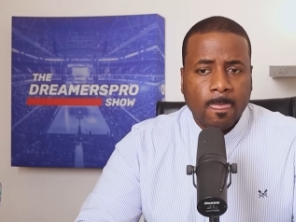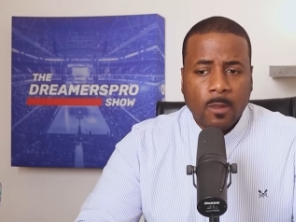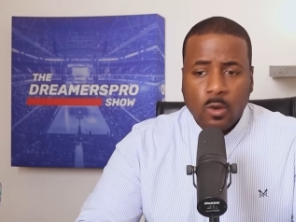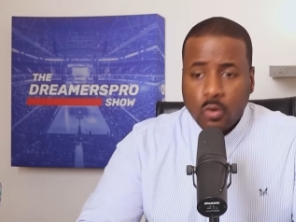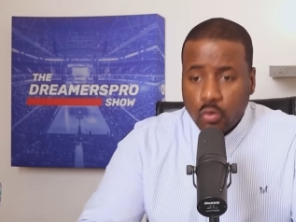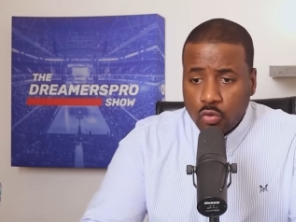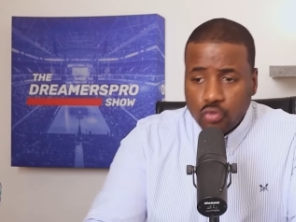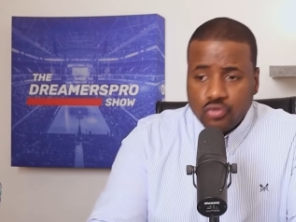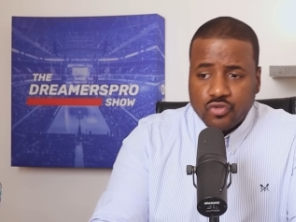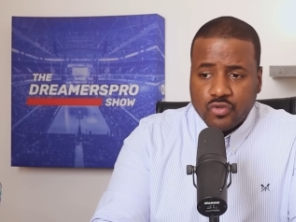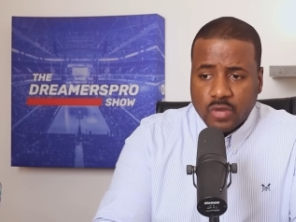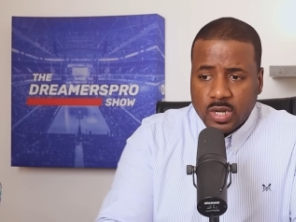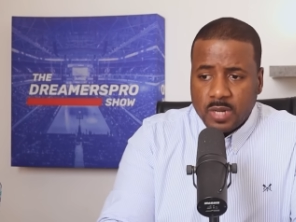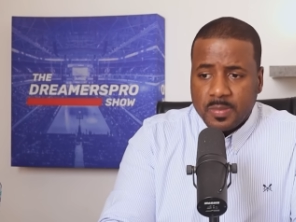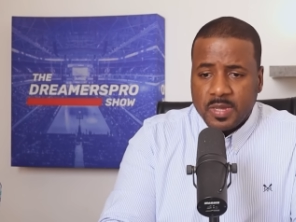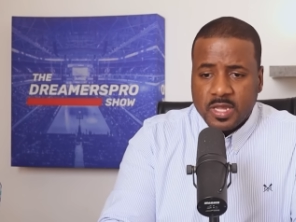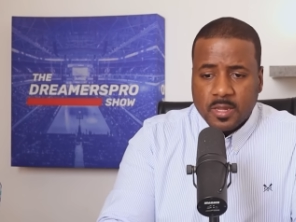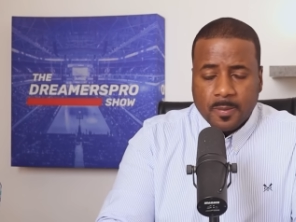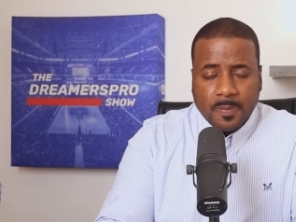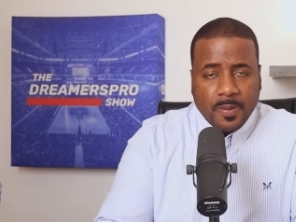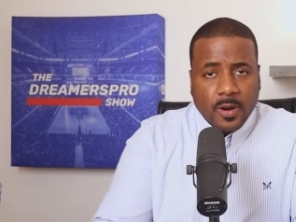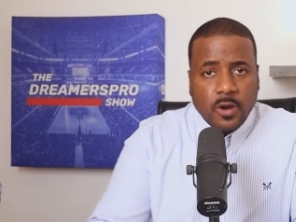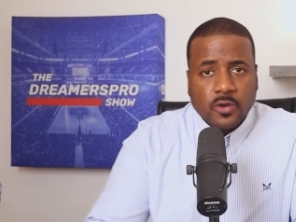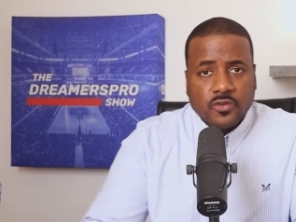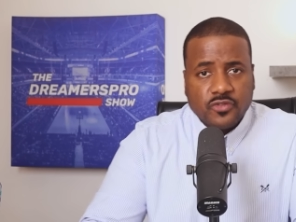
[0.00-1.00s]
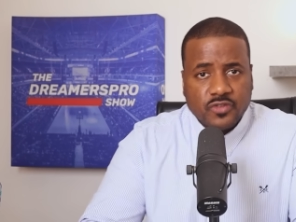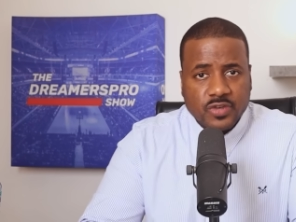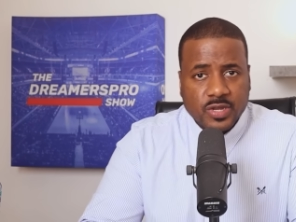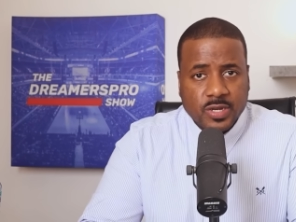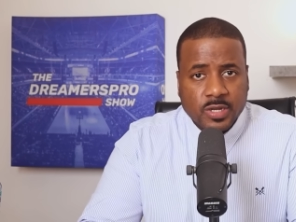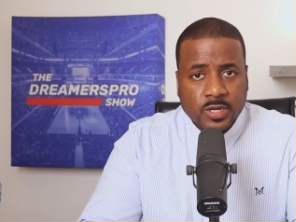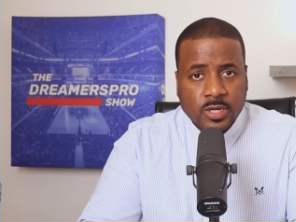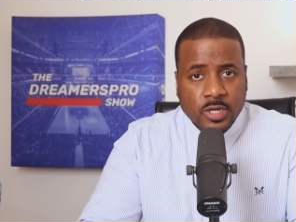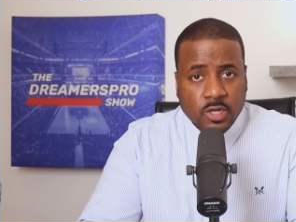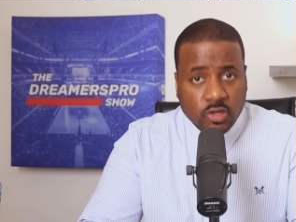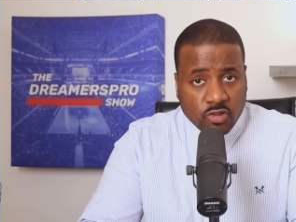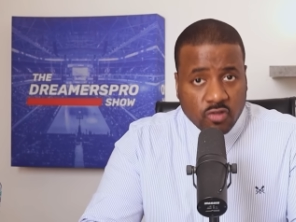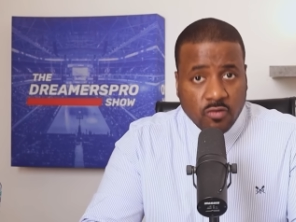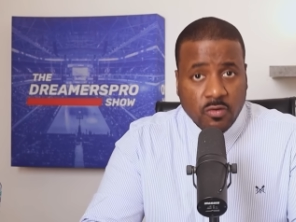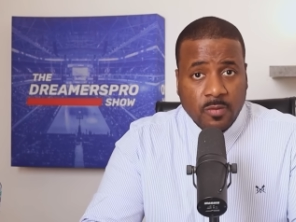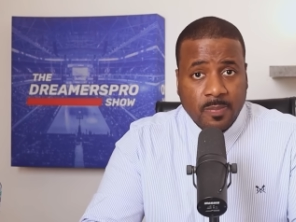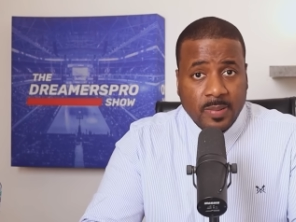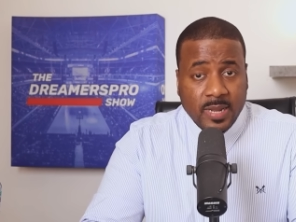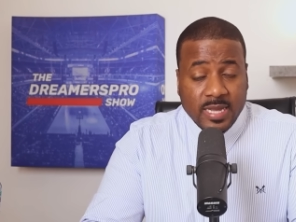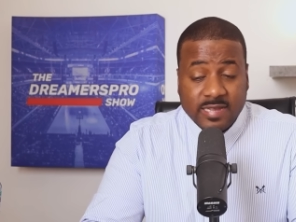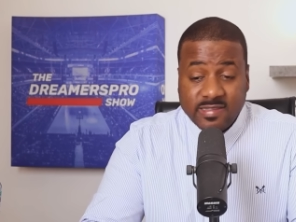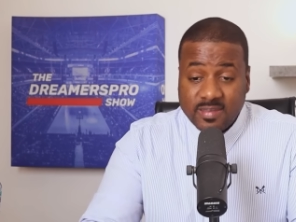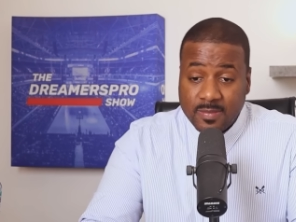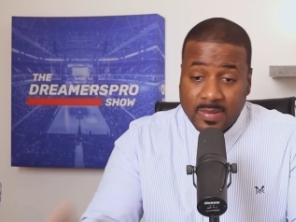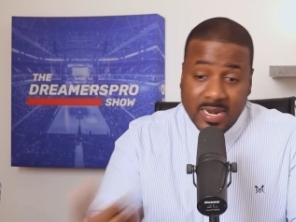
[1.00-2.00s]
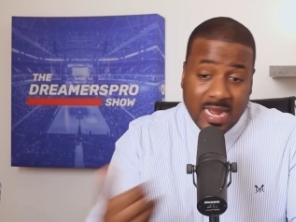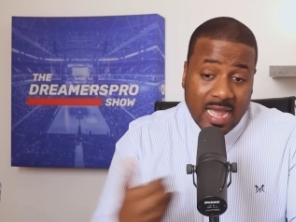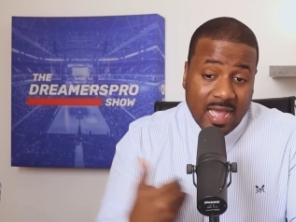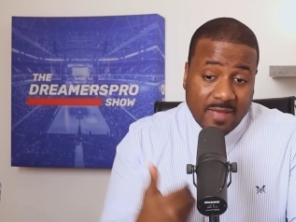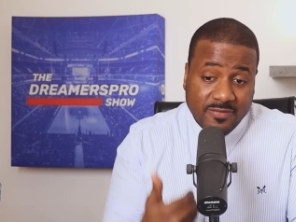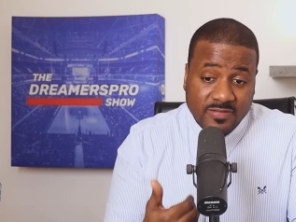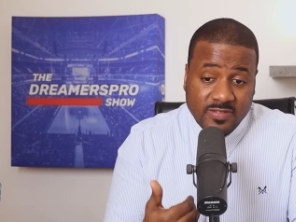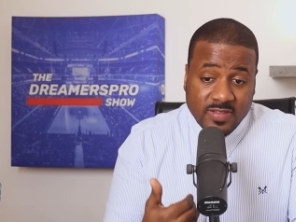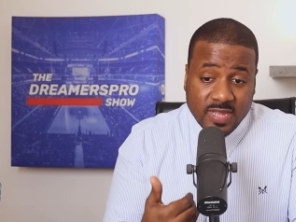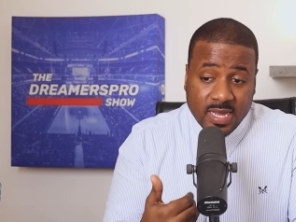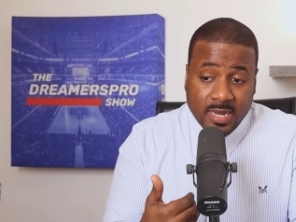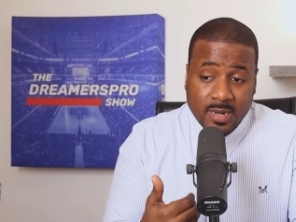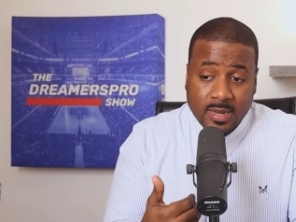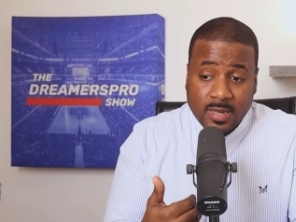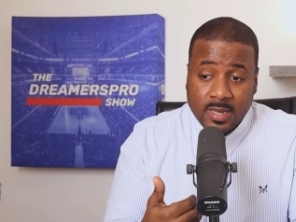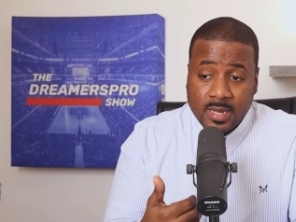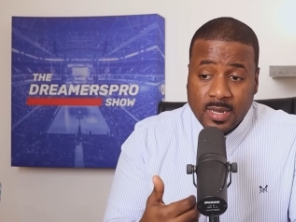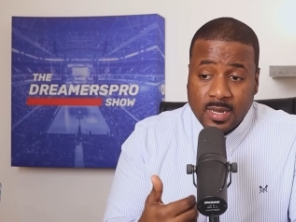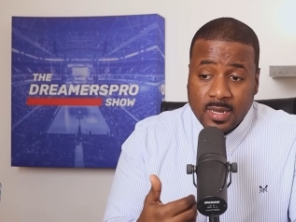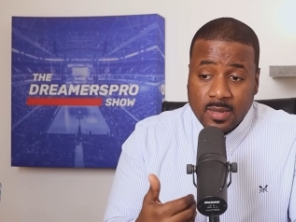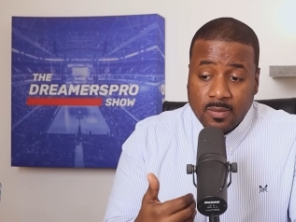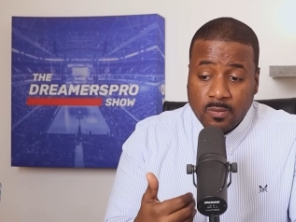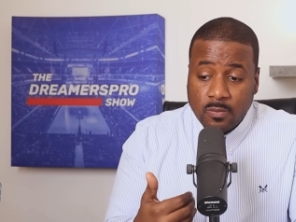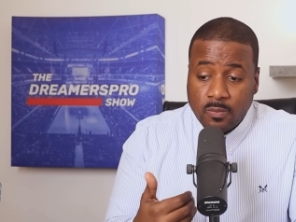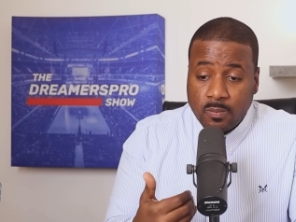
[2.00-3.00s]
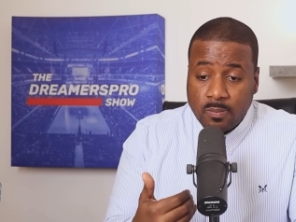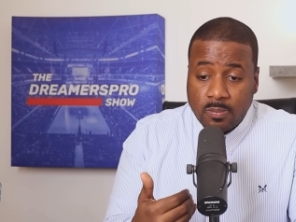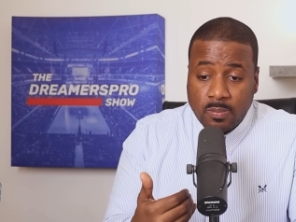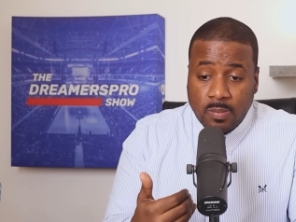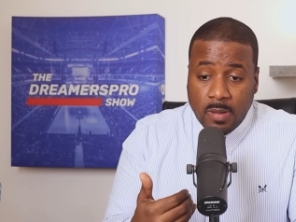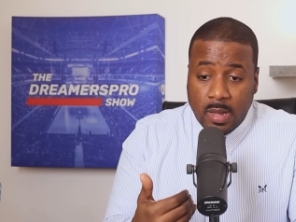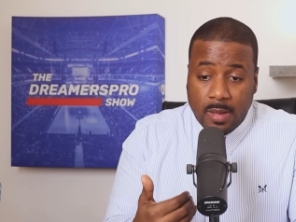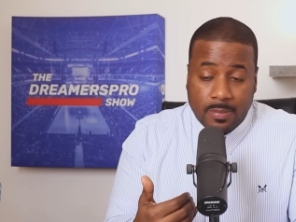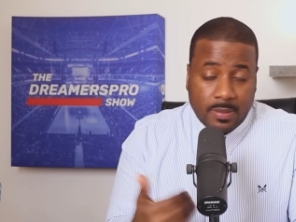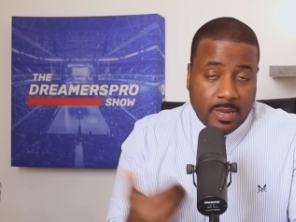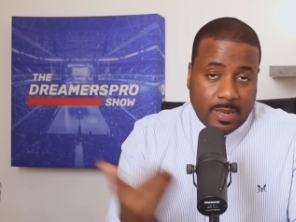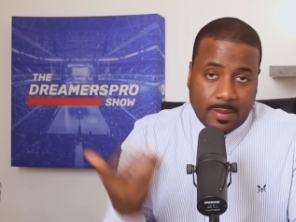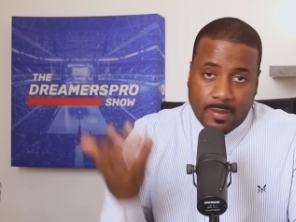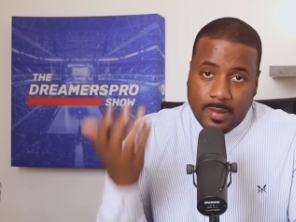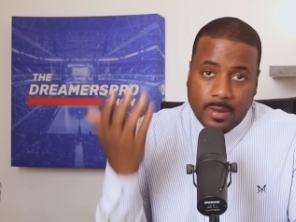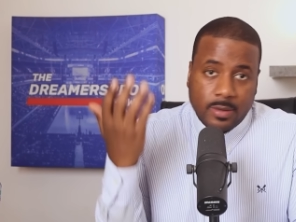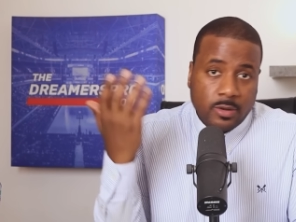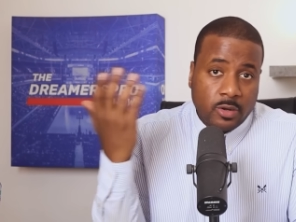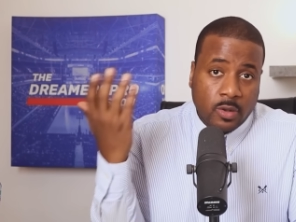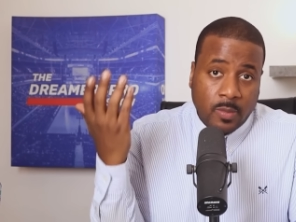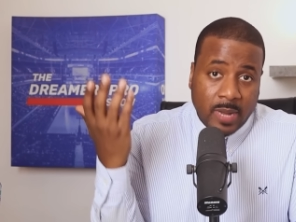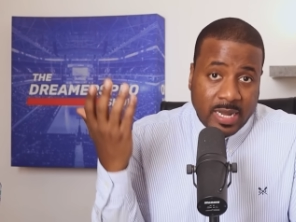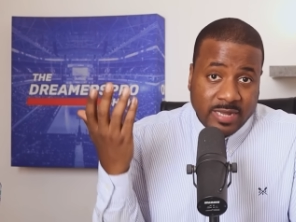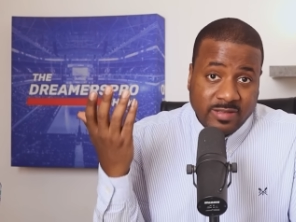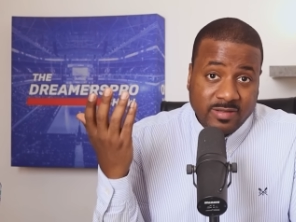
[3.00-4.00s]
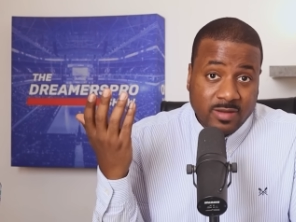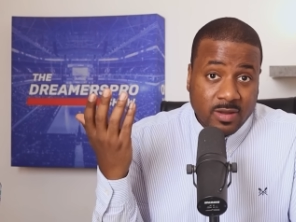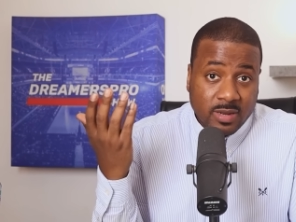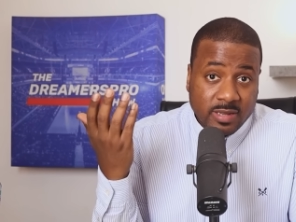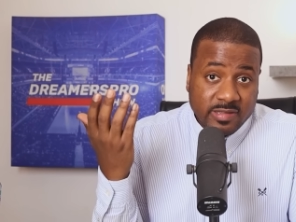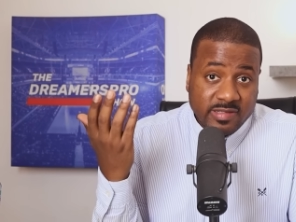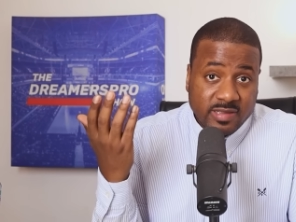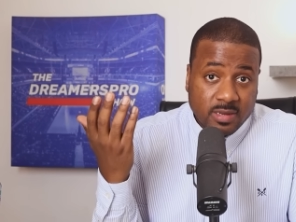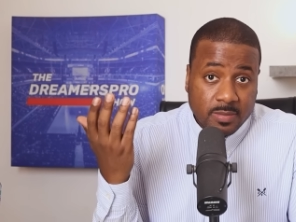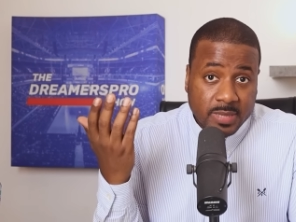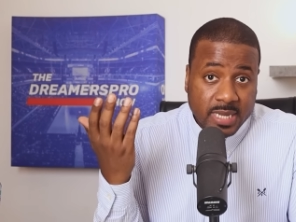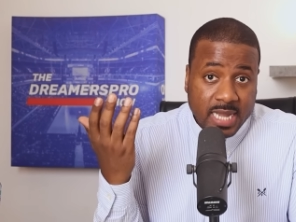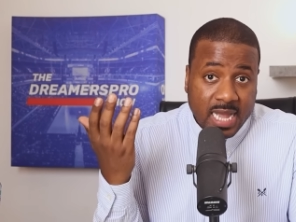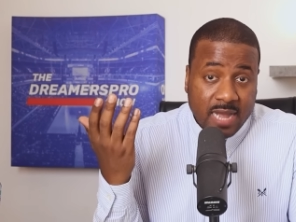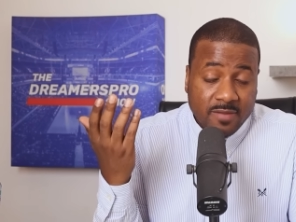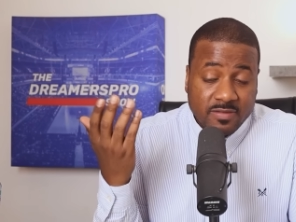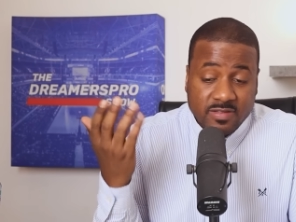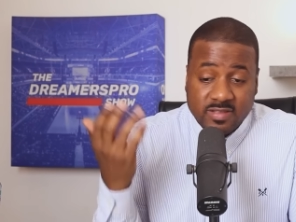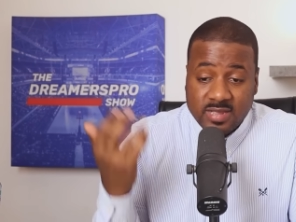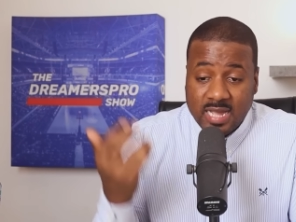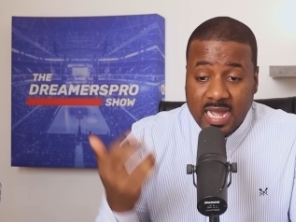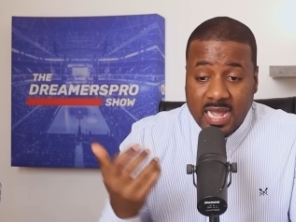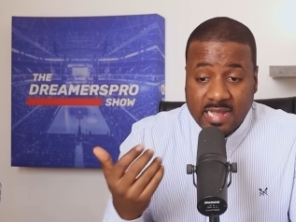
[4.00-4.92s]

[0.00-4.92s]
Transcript: Who's going to be the person to replace him? And I've said, nobody's going to listen to me, obviously.